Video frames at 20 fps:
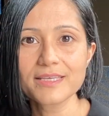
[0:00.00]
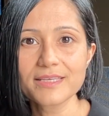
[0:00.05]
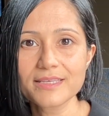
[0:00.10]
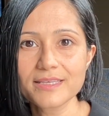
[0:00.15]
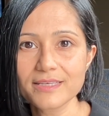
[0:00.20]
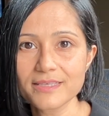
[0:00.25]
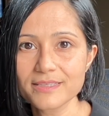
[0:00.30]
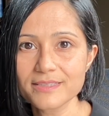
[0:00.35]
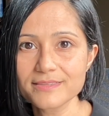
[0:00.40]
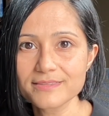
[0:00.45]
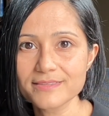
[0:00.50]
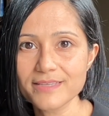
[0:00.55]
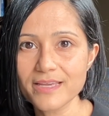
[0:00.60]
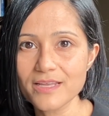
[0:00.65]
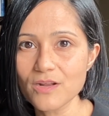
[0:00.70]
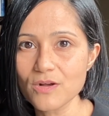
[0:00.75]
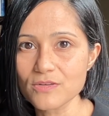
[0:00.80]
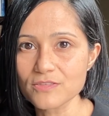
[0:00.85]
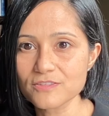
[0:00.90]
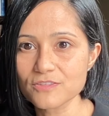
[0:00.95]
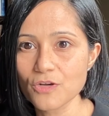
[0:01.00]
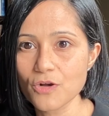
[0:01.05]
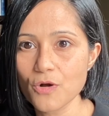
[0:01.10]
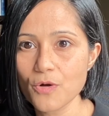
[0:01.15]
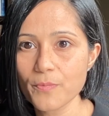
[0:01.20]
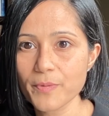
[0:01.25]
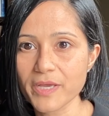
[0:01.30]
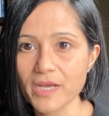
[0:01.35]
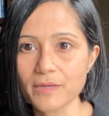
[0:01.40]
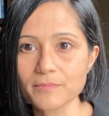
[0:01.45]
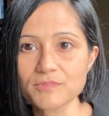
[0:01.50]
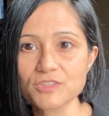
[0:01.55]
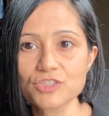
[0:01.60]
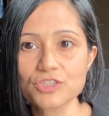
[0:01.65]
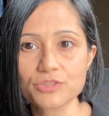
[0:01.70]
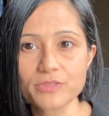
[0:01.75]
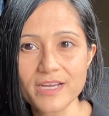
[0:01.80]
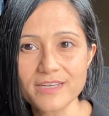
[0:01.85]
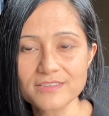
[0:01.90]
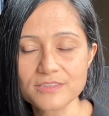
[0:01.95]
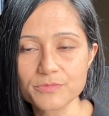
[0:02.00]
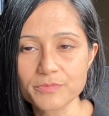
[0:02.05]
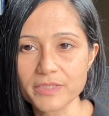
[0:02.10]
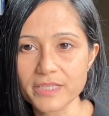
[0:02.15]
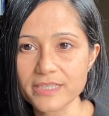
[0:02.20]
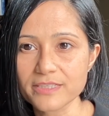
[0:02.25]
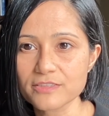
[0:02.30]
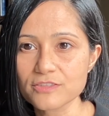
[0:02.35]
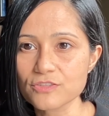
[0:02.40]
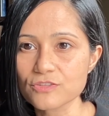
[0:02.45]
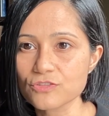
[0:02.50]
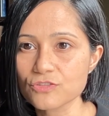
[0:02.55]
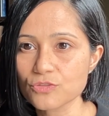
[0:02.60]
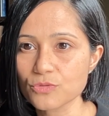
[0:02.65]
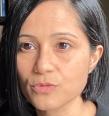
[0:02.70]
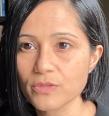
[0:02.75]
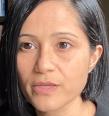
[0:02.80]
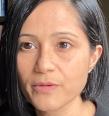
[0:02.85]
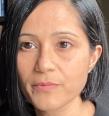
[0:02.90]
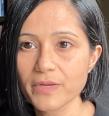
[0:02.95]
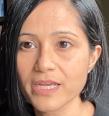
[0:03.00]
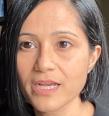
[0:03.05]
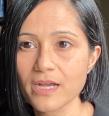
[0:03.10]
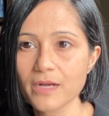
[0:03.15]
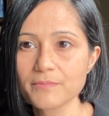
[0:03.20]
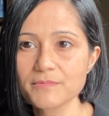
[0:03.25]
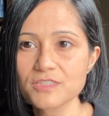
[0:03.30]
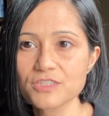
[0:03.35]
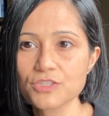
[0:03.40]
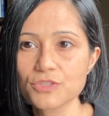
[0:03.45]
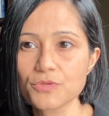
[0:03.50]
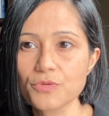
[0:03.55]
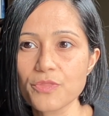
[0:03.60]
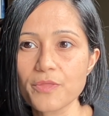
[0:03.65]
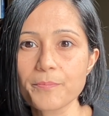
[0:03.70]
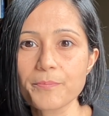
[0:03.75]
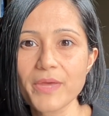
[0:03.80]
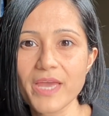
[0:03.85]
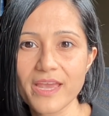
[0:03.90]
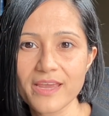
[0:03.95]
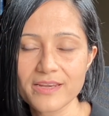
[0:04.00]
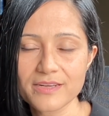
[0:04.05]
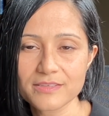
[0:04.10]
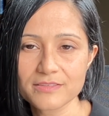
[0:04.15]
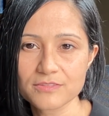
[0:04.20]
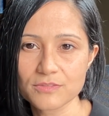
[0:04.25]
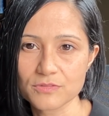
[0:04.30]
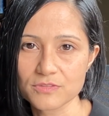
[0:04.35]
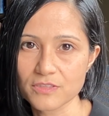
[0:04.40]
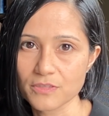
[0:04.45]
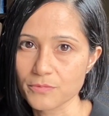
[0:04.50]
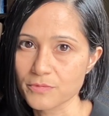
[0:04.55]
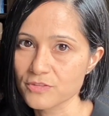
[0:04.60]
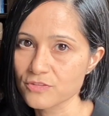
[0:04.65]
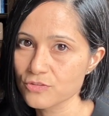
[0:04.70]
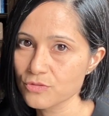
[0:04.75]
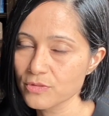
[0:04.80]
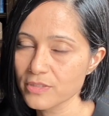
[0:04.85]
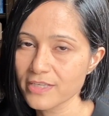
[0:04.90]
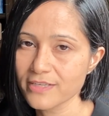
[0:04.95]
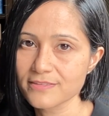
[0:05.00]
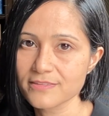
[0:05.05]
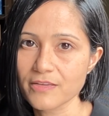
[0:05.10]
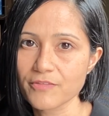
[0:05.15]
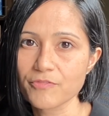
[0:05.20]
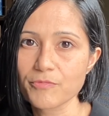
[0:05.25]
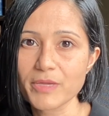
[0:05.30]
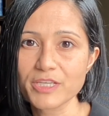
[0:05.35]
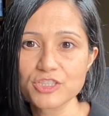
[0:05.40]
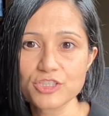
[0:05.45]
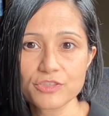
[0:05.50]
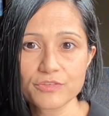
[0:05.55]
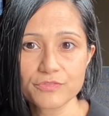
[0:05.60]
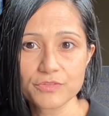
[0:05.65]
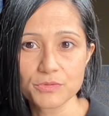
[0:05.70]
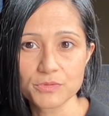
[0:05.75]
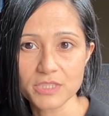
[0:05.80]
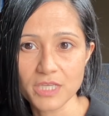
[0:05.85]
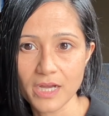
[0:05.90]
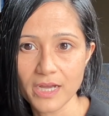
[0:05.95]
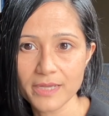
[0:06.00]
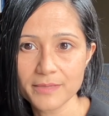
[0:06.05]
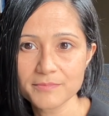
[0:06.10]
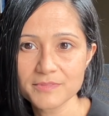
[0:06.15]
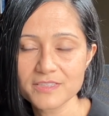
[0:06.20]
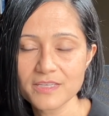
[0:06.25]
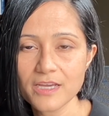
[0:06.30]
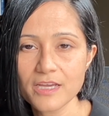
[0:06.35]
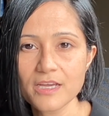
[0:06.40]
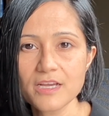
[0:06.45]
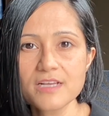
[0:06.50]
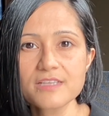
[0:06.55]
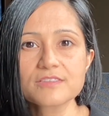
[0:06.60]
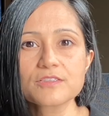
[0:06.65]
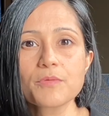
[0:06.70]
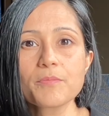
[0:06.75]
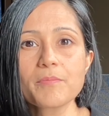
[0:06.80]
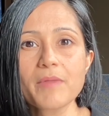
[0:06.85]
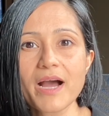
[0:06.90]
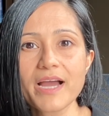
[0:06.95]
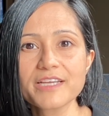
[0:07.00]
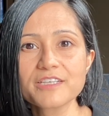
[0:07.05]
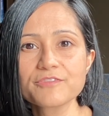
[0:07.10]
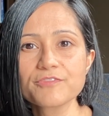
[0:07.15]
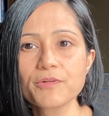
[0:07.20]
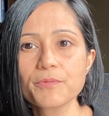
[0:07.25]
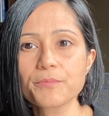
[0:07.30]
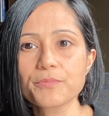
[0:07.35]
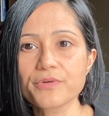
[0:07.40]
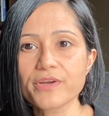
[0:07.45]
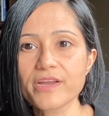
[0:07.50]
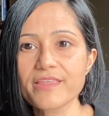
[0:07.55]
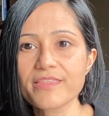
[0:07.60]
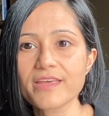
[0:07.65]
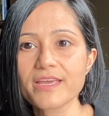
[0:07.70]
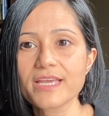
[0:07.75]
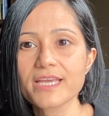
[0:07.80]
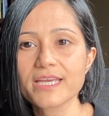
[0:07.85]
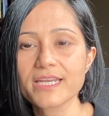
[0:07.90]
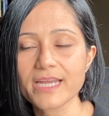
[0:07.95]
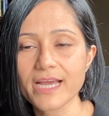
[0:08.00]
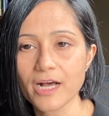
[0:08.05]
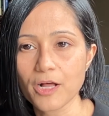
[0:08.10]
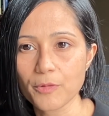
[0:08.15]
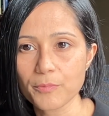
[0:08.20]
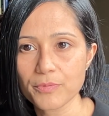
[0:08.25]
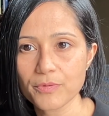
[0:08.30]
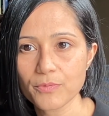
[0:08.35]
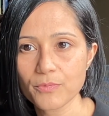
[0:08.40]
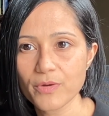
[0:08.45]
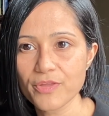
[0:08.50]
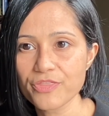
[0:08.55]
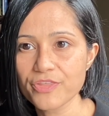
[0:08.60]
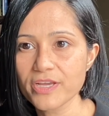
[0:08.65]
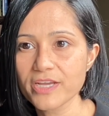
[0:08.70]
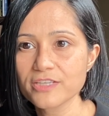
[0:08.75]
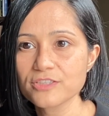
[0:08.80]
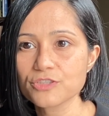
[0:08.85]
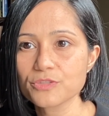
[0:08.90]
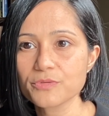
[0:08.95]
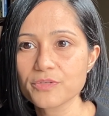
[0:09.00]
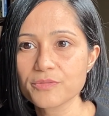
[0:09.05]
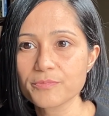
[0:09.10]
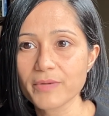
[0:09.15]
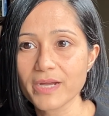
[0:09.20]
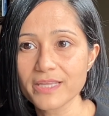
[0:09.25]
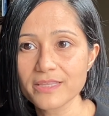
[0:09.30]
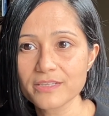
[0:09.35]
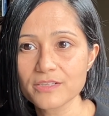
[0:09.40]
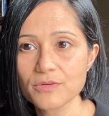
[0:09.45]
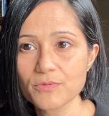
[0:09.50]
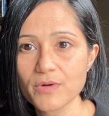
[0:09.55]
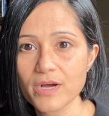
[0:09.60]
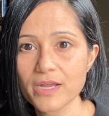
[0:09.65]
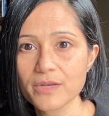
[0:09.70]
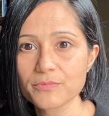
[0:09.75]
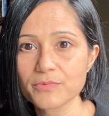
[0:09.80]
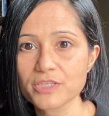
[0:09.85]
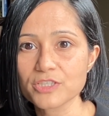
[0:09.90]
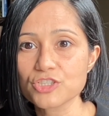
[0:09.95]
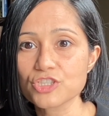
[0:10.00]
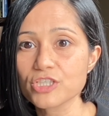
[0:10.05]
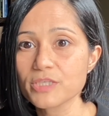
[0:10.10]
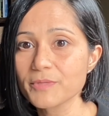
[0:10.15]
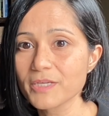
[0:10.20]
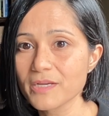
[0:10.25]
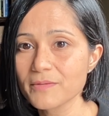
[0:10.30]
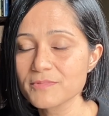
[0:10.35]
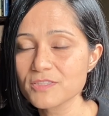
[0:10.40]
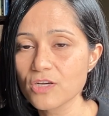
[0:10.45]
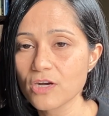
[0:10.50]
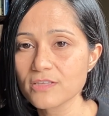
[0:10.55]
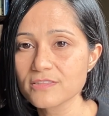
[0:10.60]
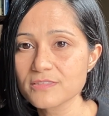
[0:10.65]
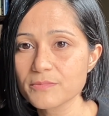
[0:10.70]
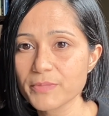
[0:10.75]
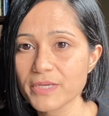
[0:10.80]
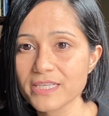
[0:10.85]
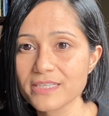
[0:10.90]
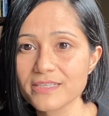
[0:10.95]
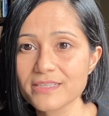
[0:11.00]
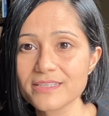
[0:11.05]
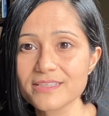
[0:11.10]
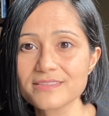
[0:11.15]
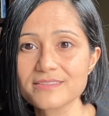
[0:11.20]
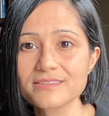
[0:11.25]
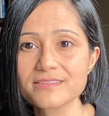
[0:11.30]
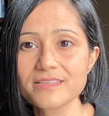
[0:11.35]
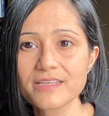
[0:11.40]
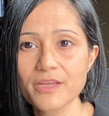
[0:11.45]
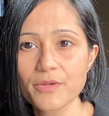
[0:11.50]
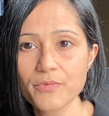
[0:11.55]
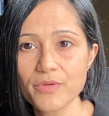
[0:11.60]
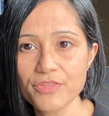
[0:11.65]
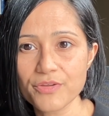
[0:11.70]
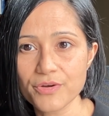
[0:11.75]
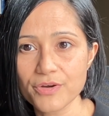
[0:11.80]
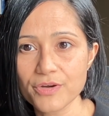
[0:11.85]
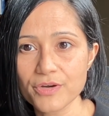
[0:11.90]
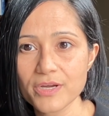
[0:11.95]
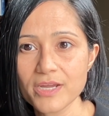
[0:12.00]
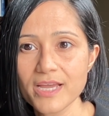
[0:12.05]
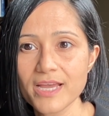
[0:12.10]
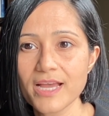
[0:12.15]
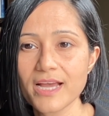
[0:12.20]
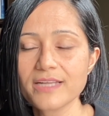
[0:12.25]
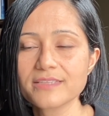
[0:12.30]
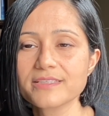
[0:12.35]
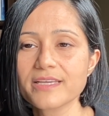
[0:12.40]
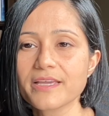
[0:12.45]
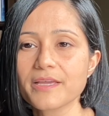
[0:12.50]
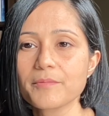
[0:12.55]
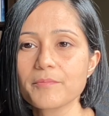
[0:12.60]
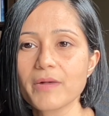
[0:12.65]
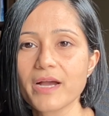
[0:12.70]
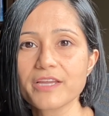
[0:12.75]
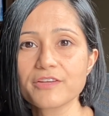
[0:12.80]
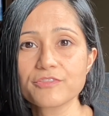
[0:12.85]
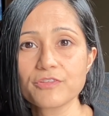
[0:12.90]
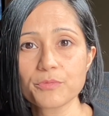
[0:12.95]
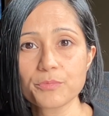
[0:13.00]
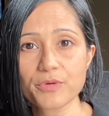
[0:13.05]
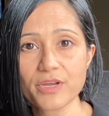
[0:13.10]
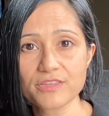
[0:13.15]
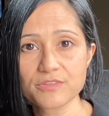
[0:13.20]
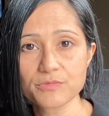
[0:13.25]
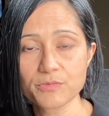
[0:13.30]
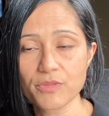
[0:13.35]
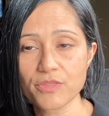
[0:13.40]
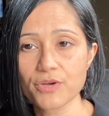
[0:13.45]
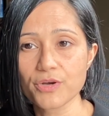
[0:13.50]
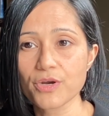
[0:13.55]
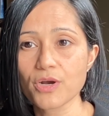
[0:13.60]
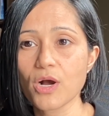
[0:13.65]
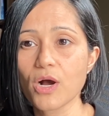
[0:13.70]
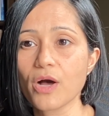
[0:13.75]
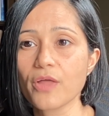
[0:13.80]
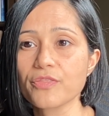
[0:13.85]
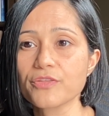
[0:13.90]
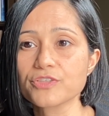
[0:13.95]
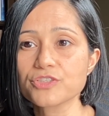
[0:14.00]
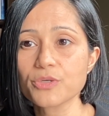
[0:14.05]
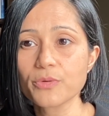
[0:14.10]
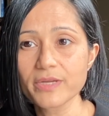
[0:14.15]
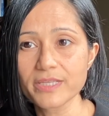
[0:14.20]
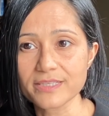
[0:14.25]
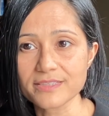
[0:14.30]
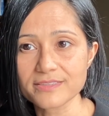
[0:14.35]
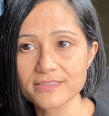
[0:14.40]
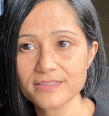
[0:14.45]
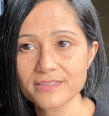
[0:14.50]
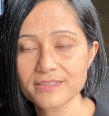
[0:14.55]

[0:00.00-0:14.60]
Kids can also become stressed related to stooling when it comes to the pain associated with stooling, as I've mentioned a few times. So mindful breathing can help. One thing I do with my little one when she becomes constipated is sitting with her and taking mindful breaths with her on the toilet.